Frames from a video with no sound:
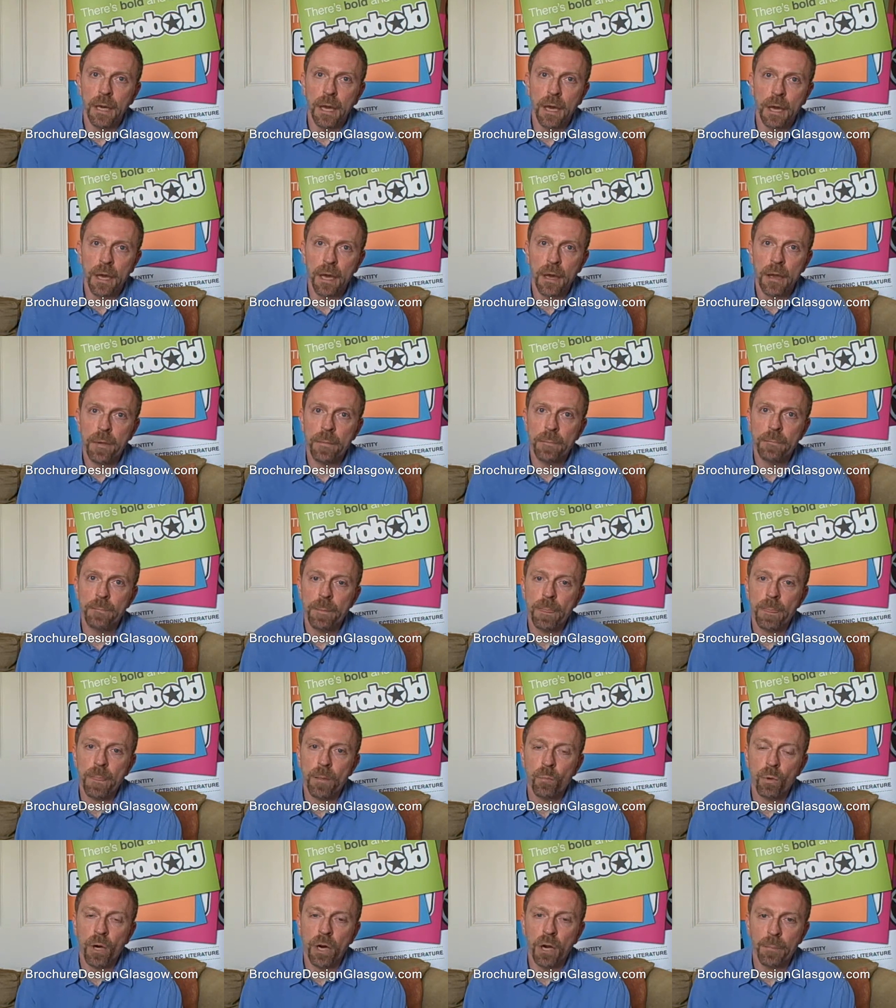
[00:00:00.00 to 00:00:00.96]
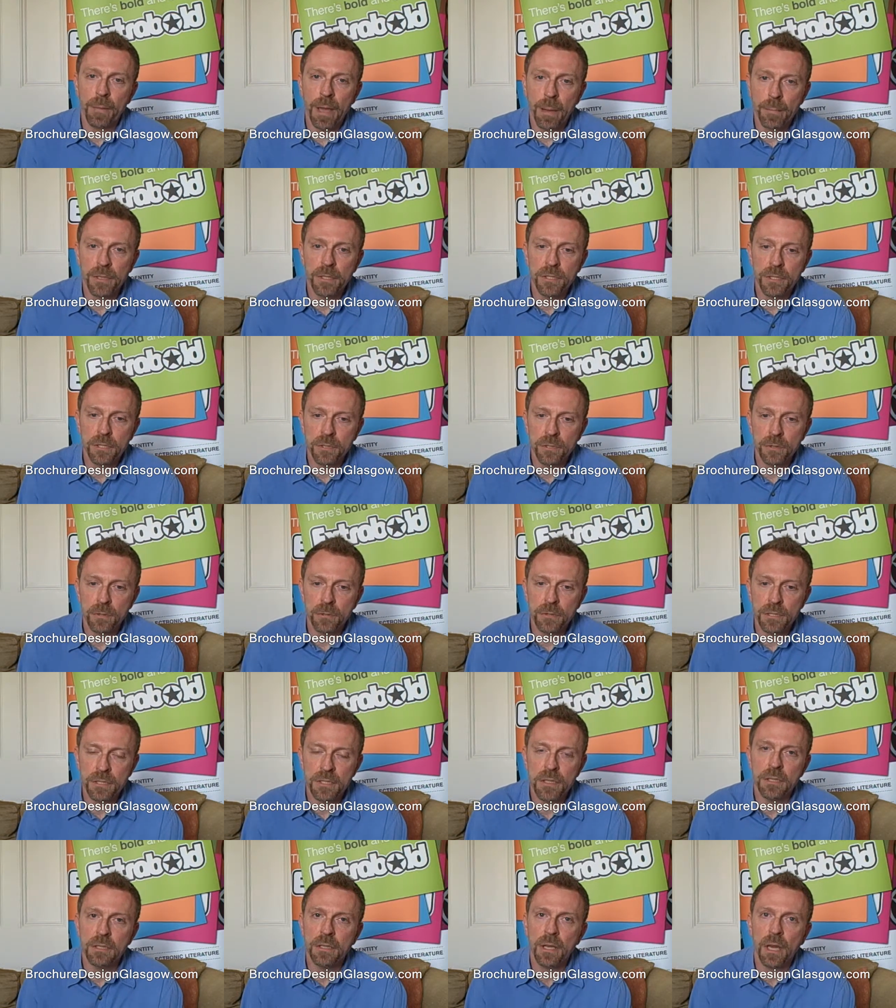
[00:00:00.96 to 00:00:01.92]
where I'm happy to
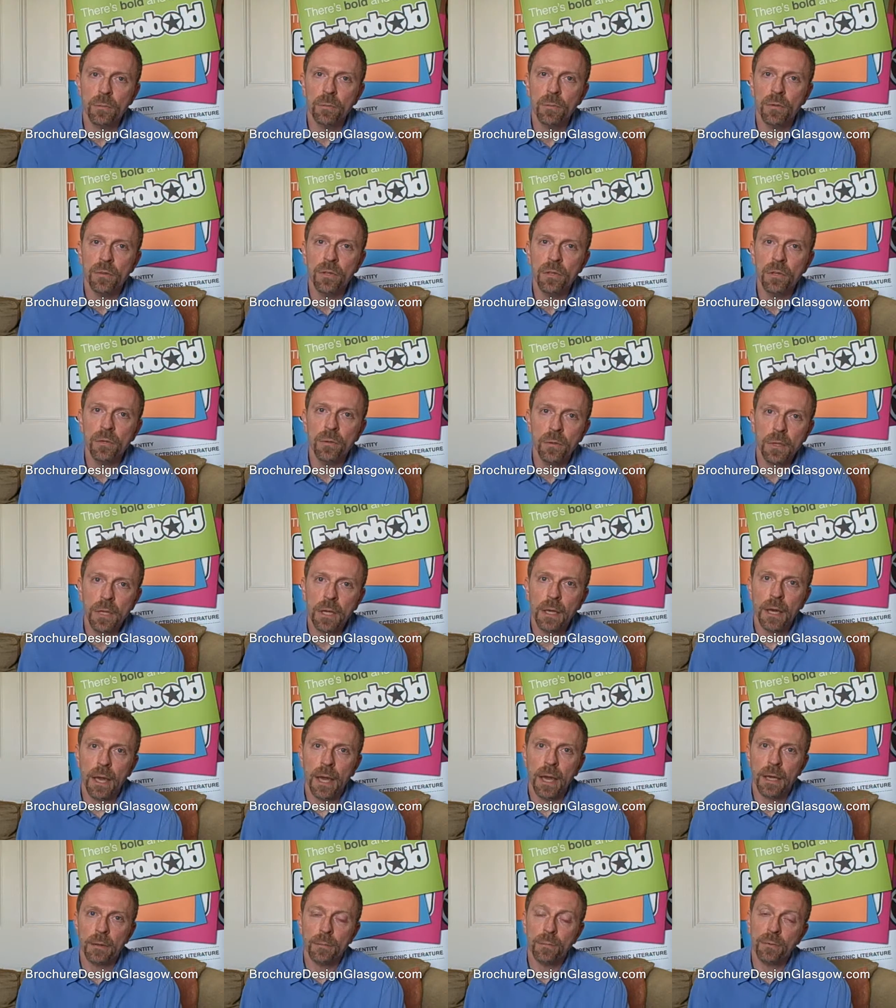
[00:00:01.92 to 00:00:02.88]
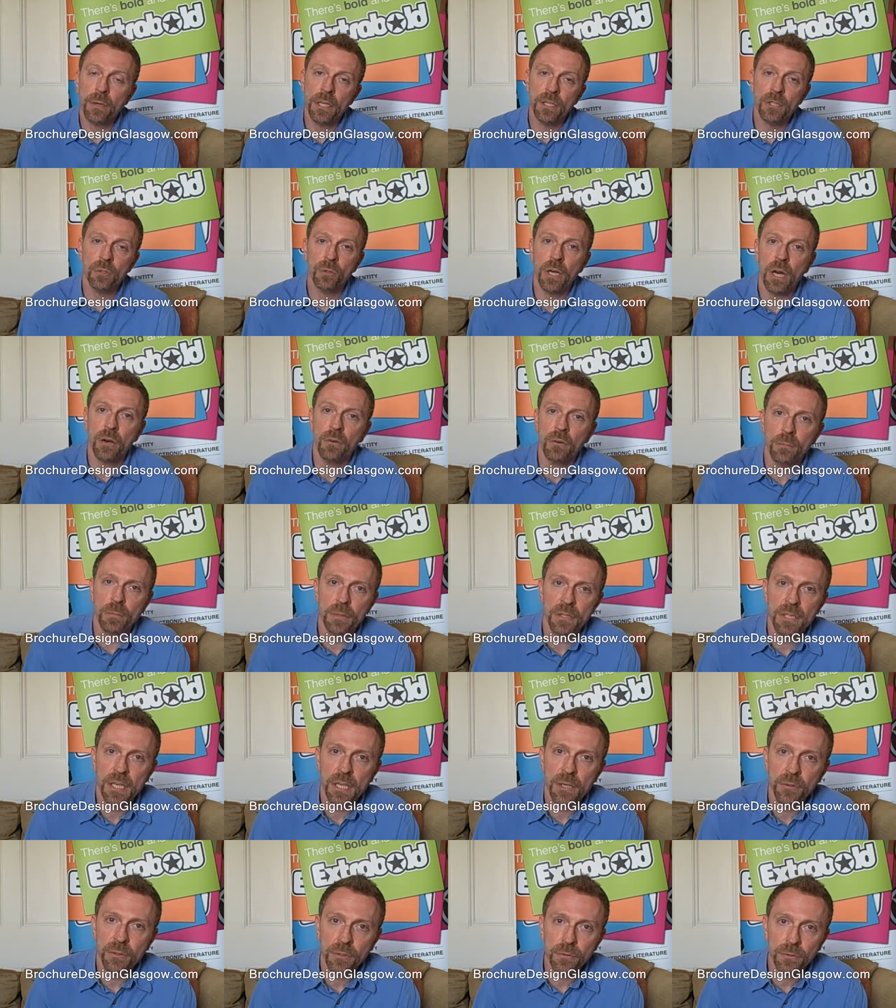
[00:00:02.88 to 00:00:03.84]
sit down with you and appraise your current
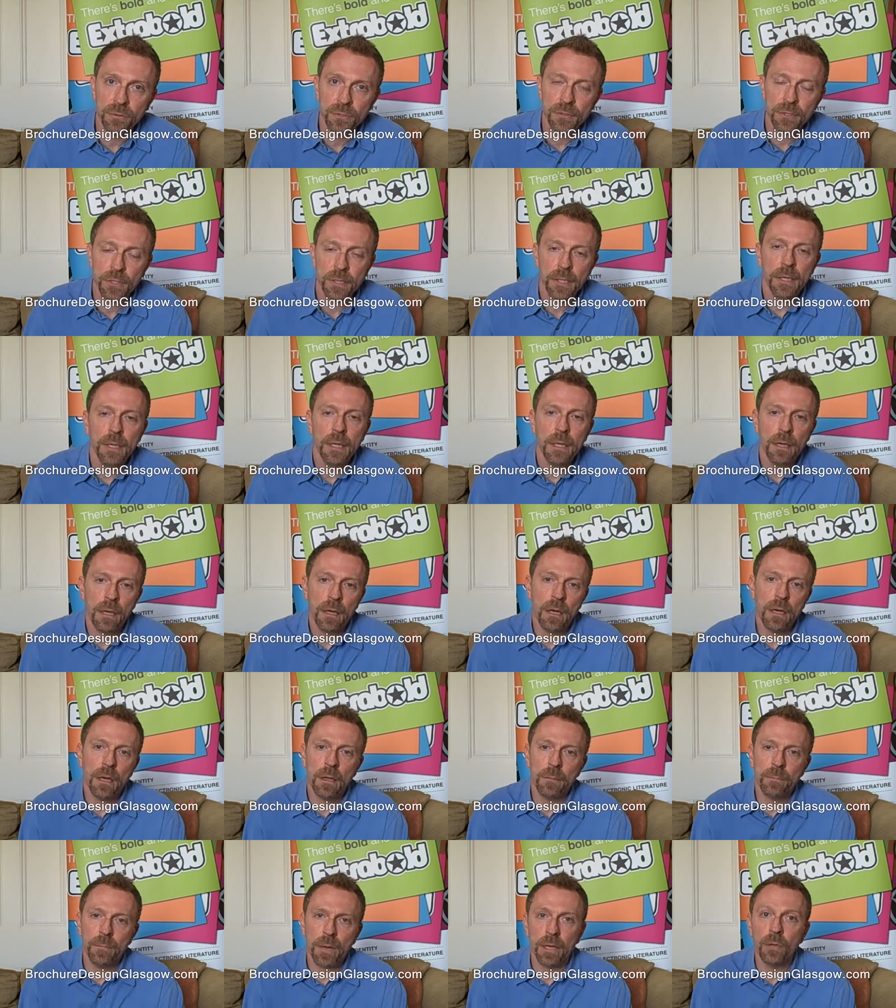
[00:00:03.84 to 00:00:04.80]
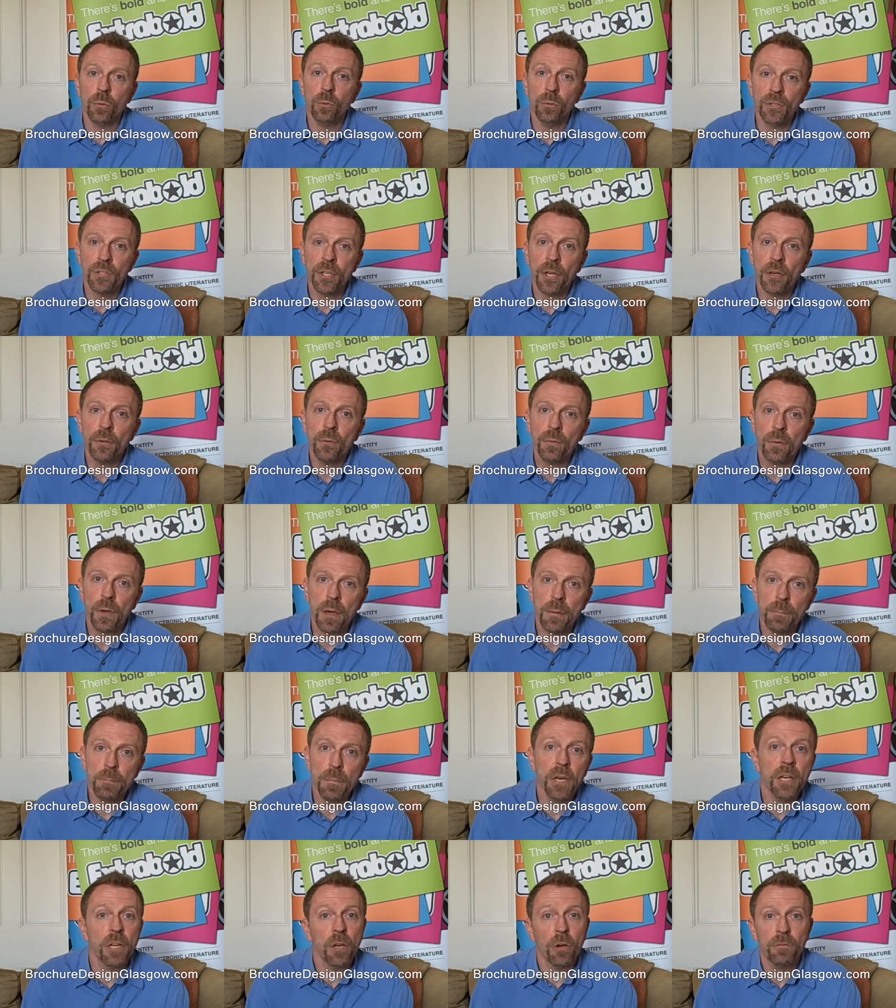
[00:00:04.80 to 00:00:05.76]
materials, and also a
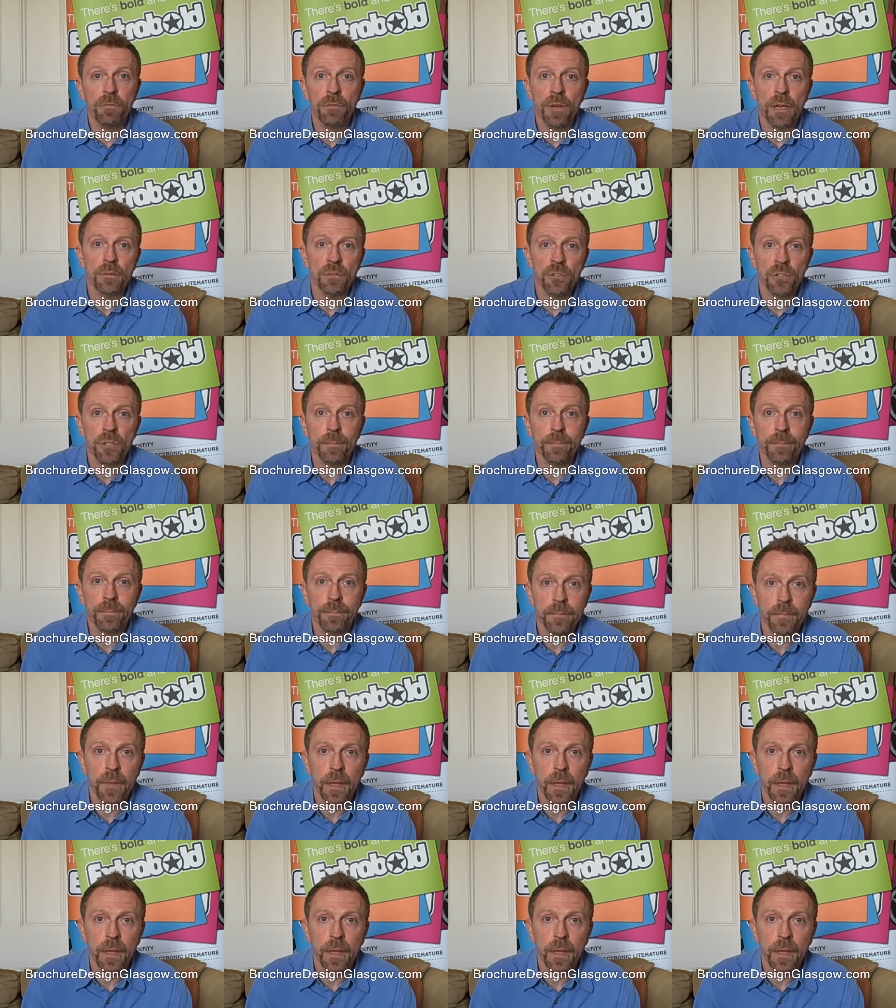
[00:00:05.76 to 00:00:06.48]
money off voucher.